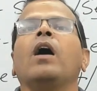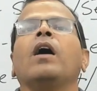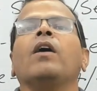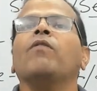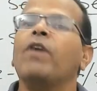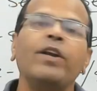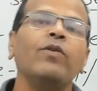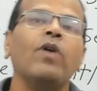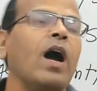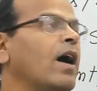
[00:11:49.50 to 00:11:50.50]
When you
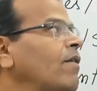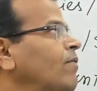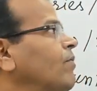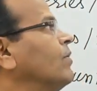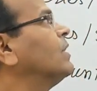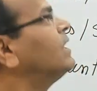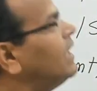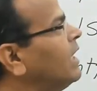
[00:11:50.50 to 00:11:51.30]
have series